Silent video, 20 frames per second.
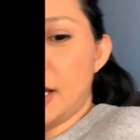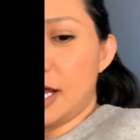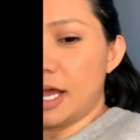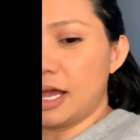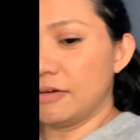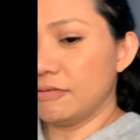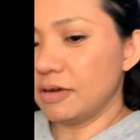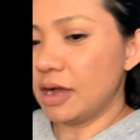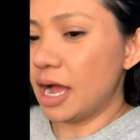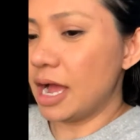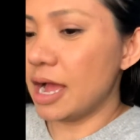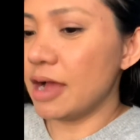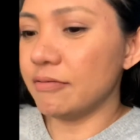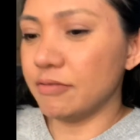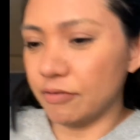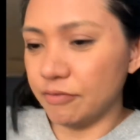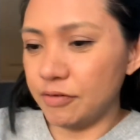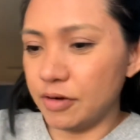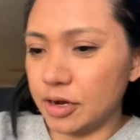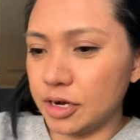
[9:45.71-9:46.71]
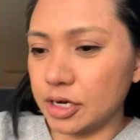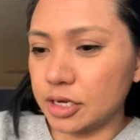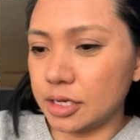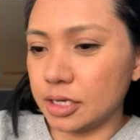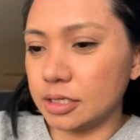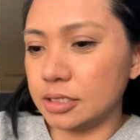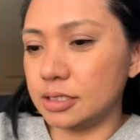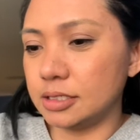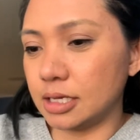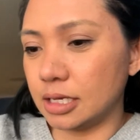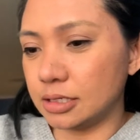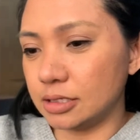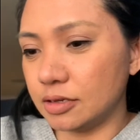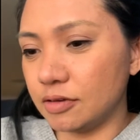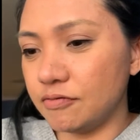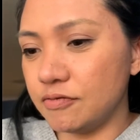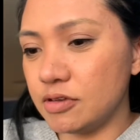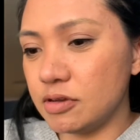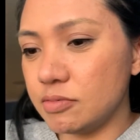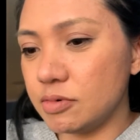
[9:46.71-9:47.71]
I have a very good sense
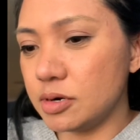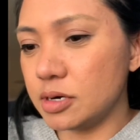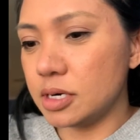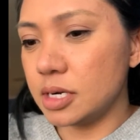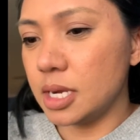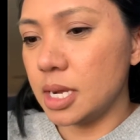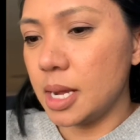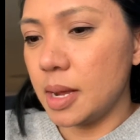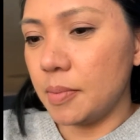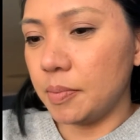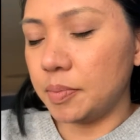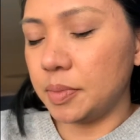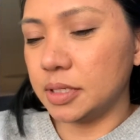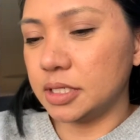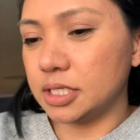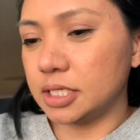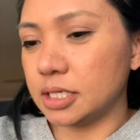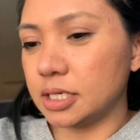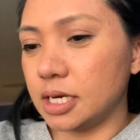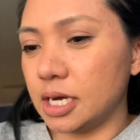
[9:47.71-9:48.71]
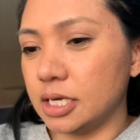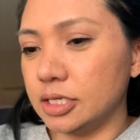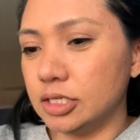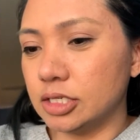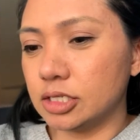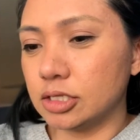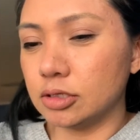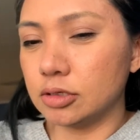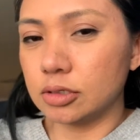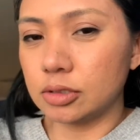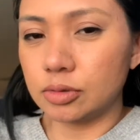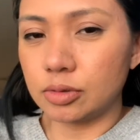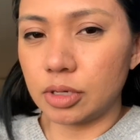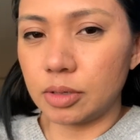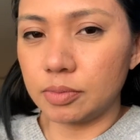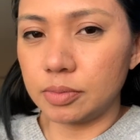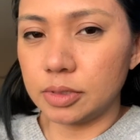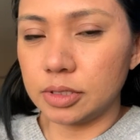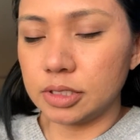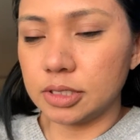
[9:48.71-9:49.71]
of humor, but I just look
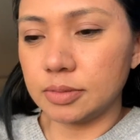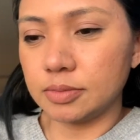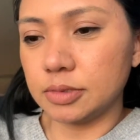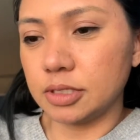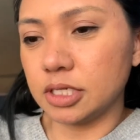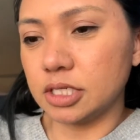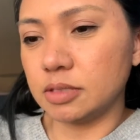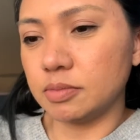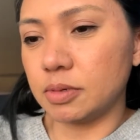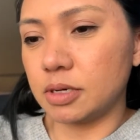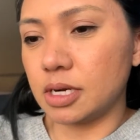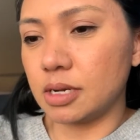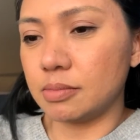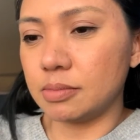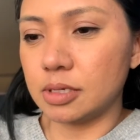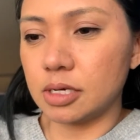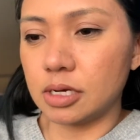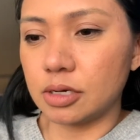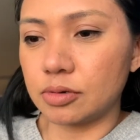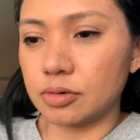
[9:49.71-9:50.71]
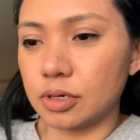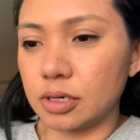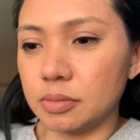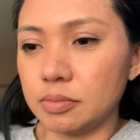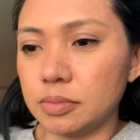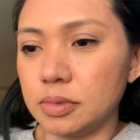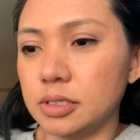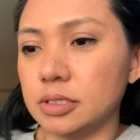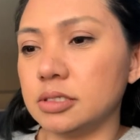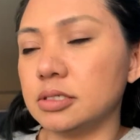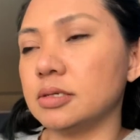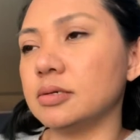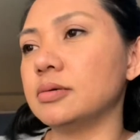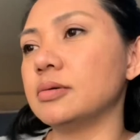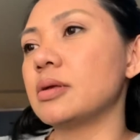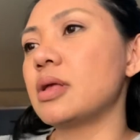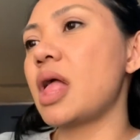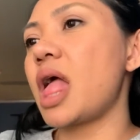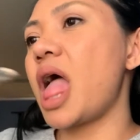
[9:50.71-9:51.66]
grumpy sometimes, but I'm not grumpy, so.